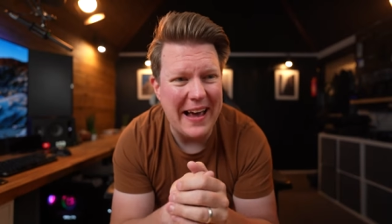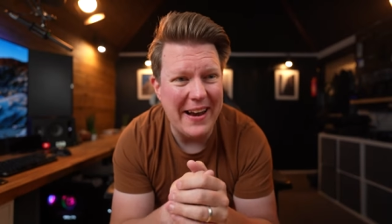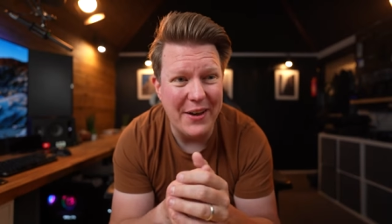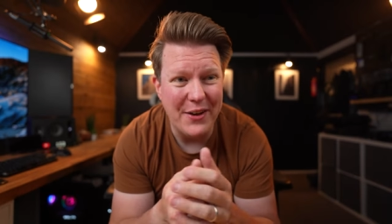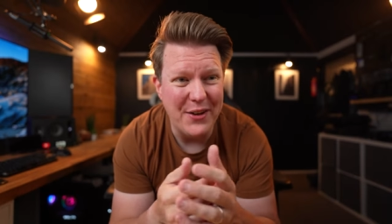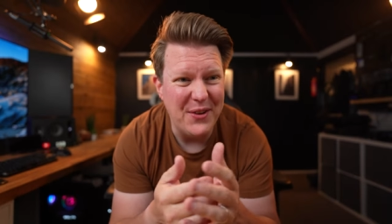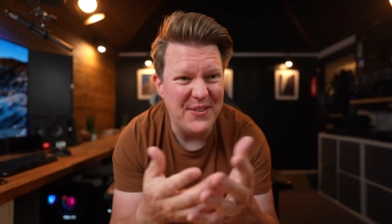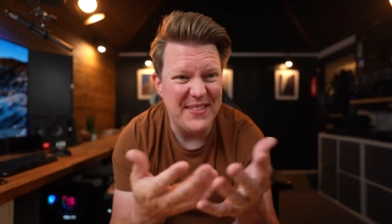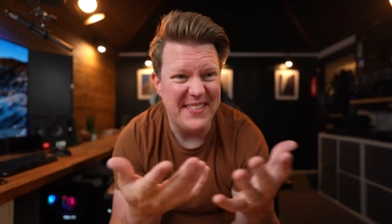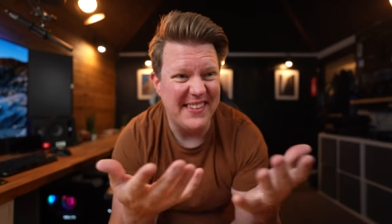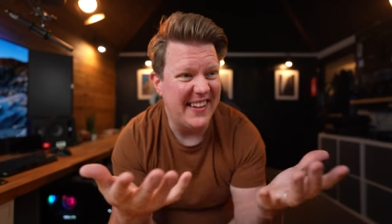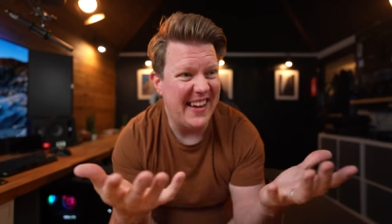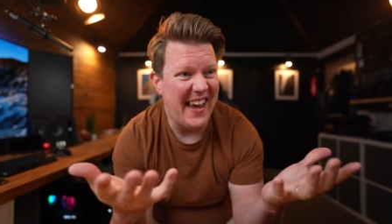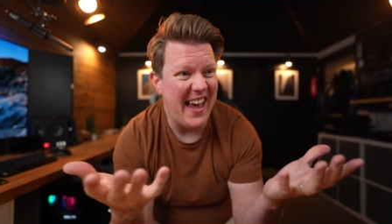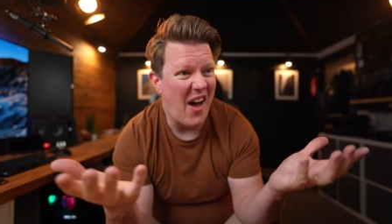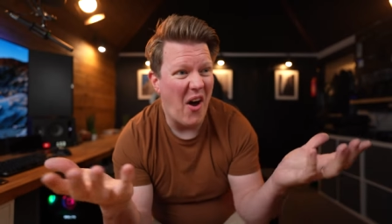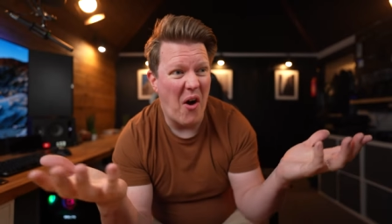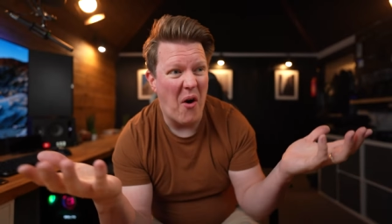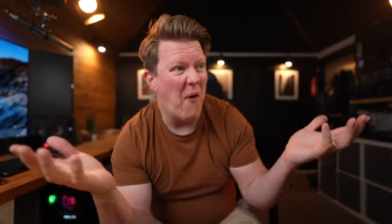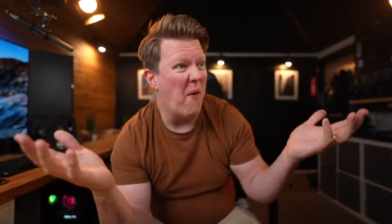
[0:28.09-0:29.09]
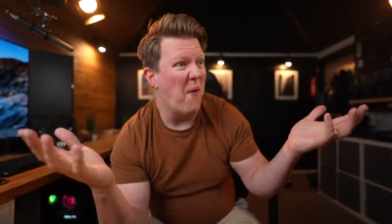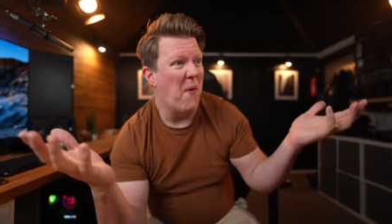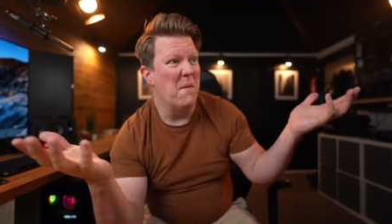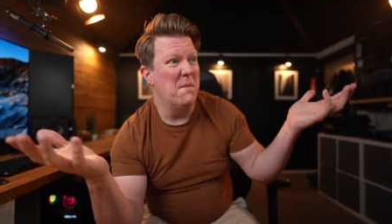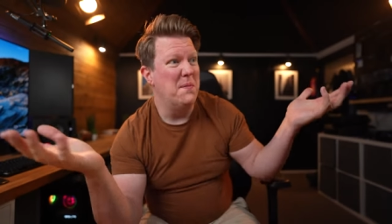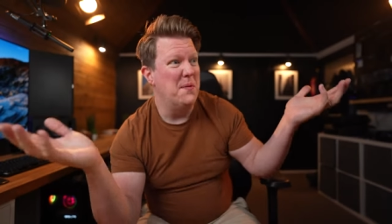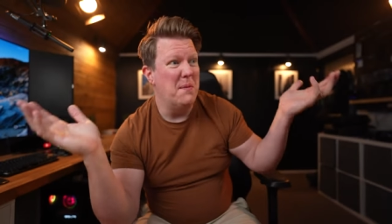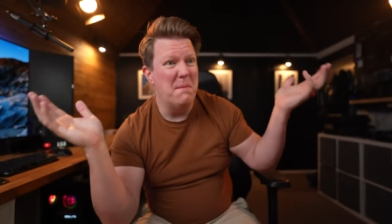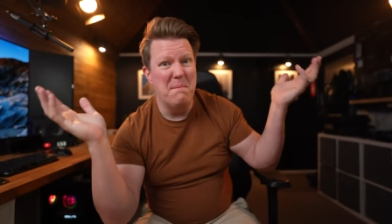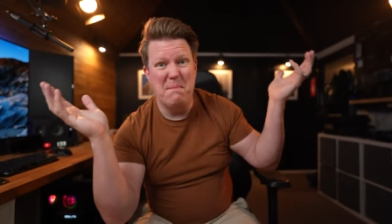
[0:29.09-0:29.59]
and I used to get a
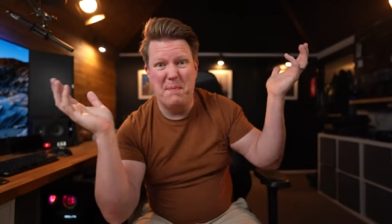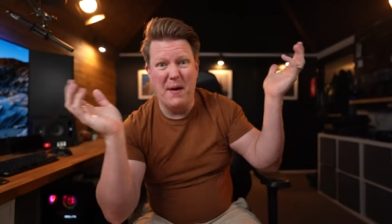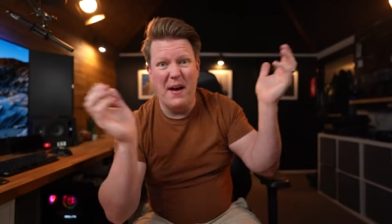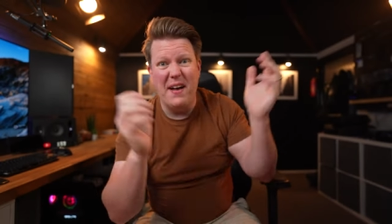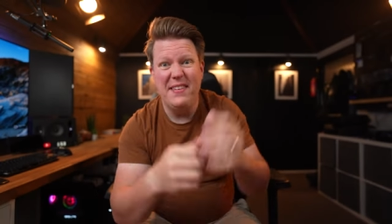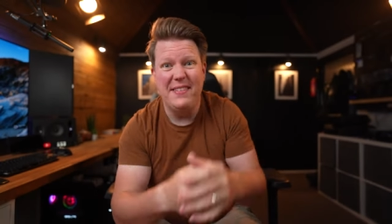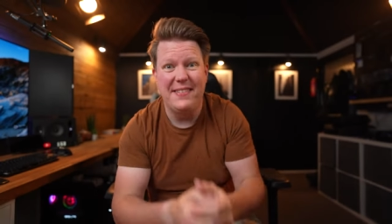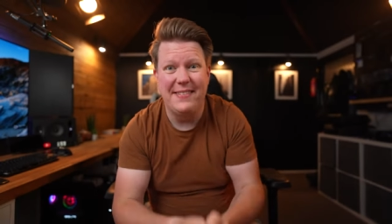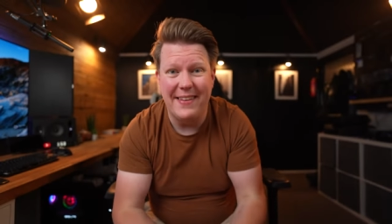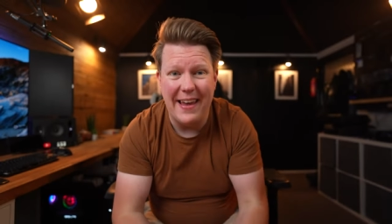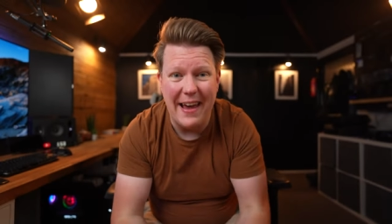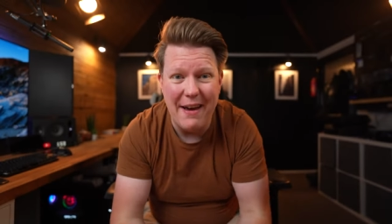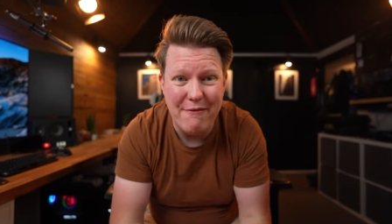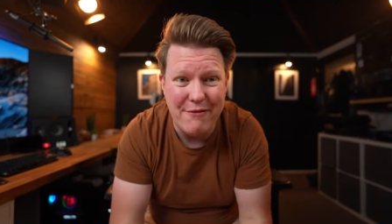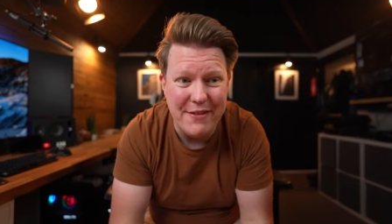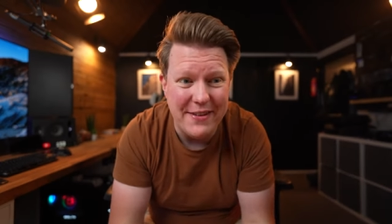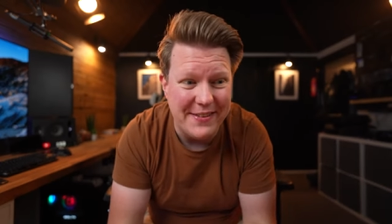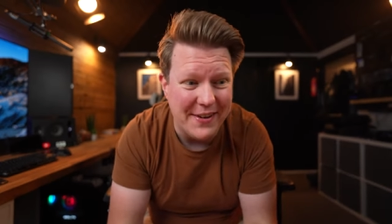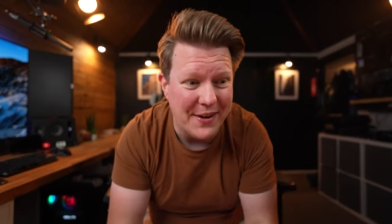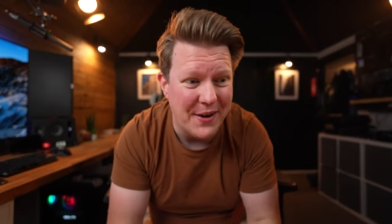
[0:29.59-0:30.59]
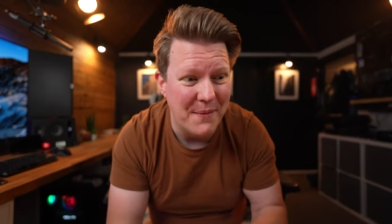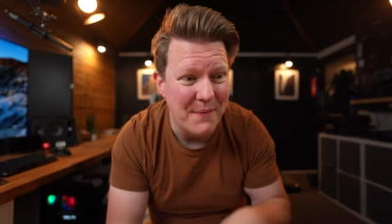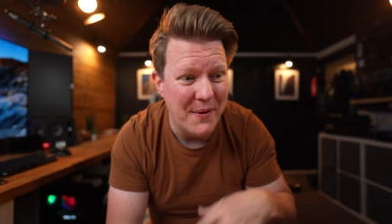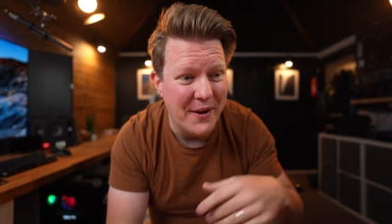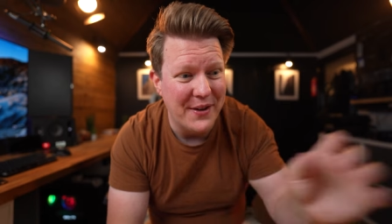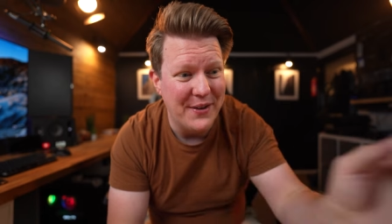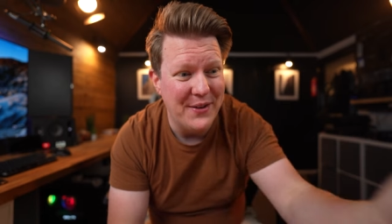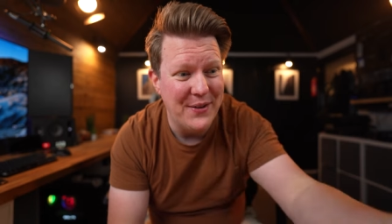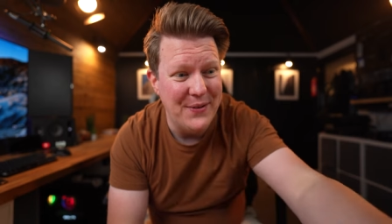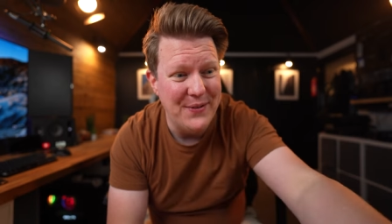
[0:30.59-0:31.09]
horrible buzz every time
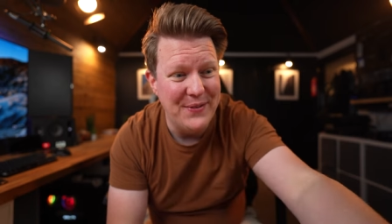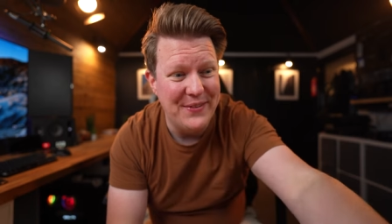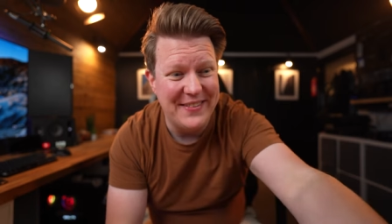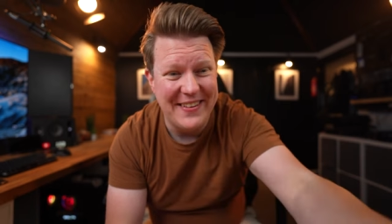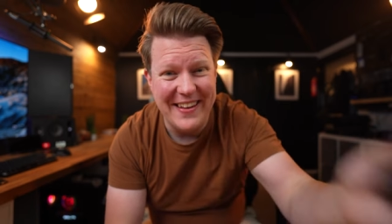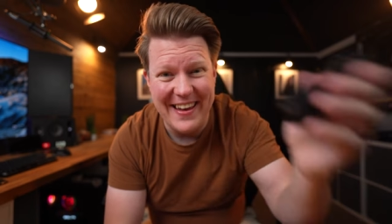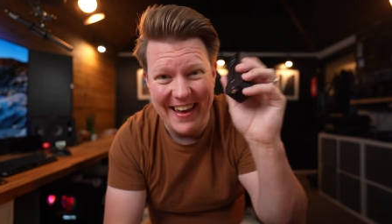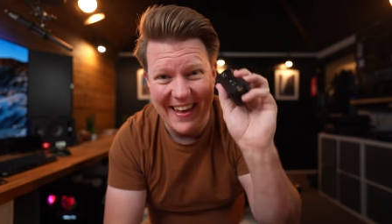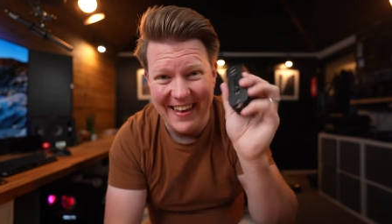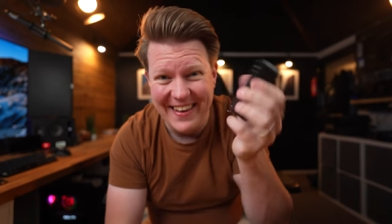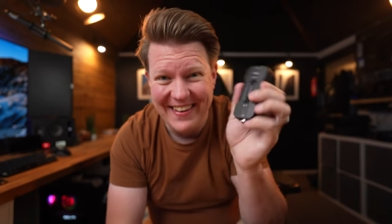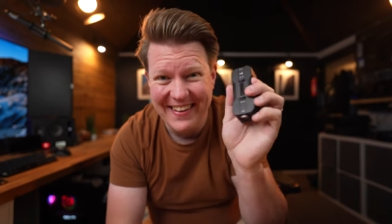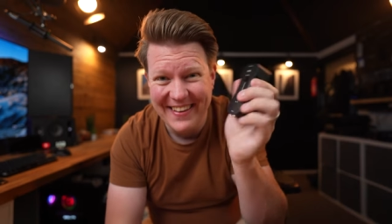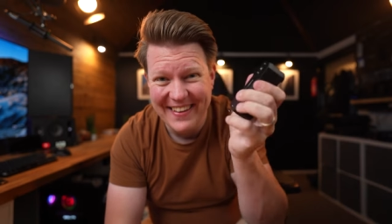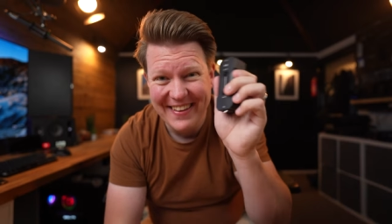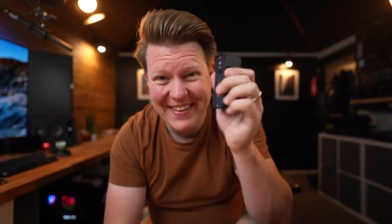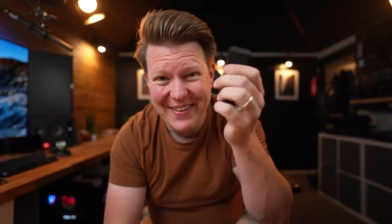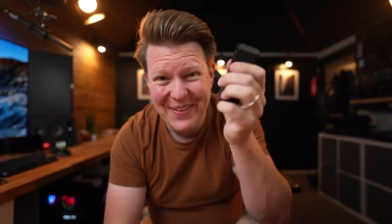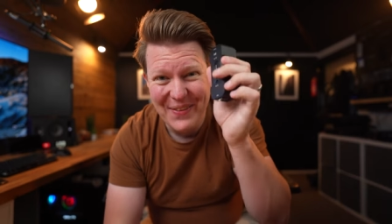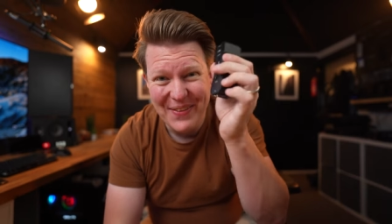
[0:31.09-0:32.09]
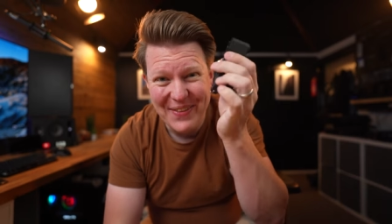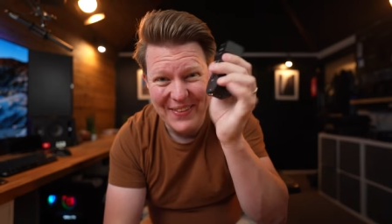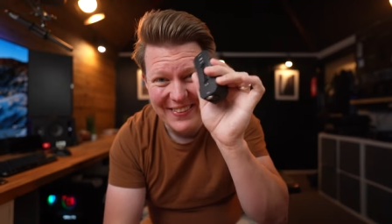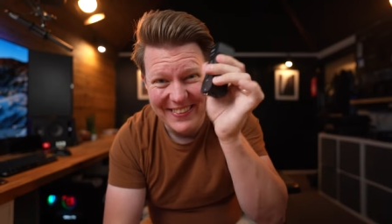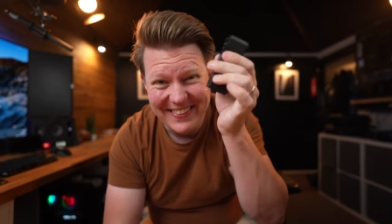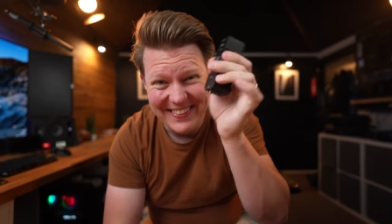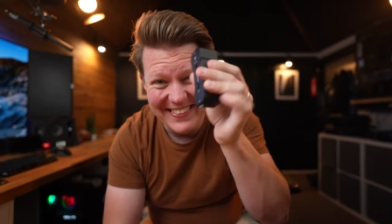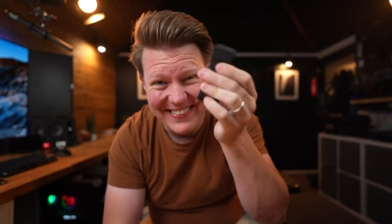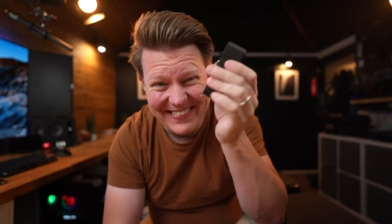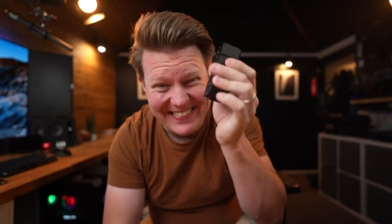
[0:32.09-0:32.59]
I used it.
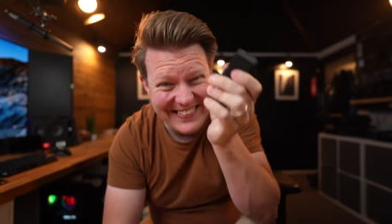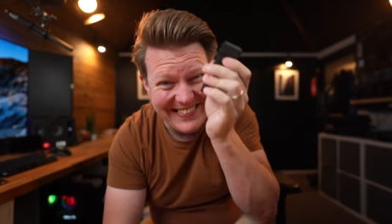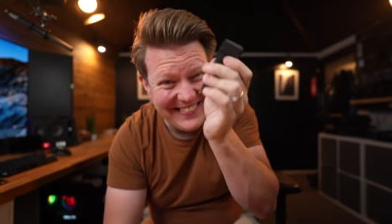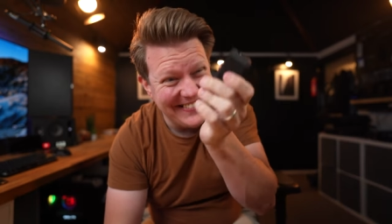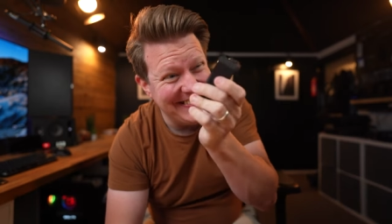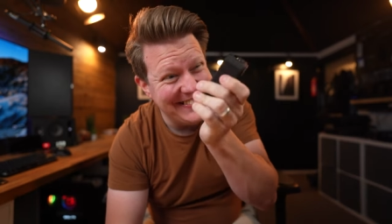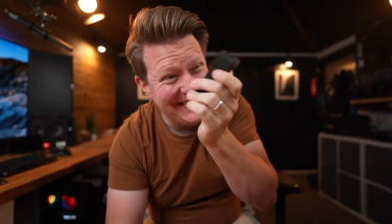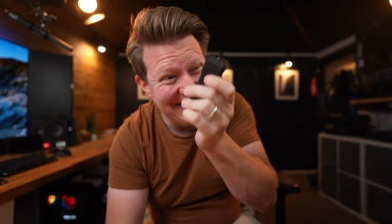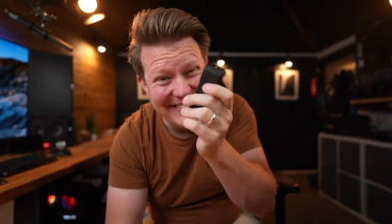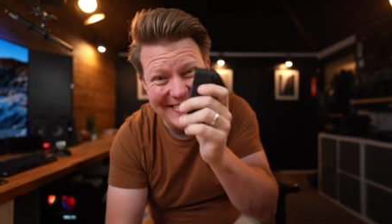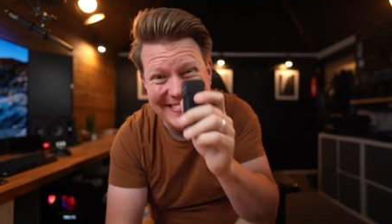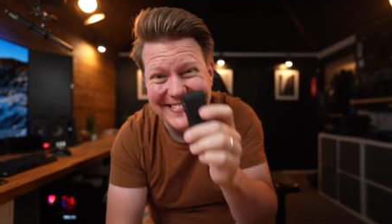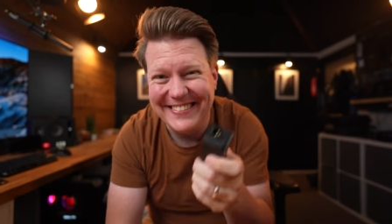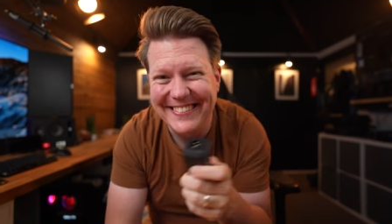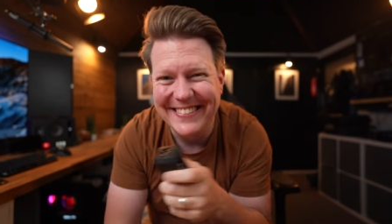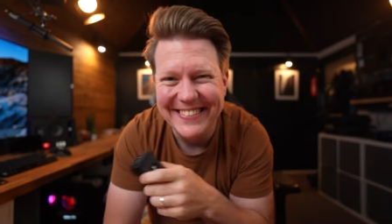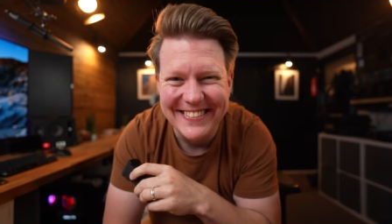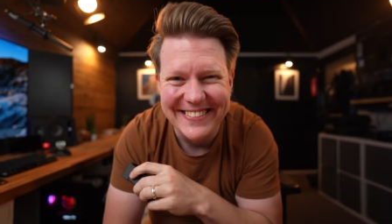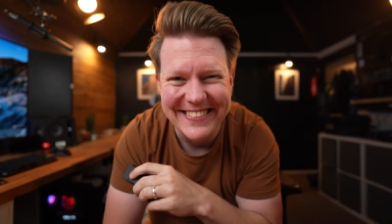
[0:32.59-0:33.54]
Cool.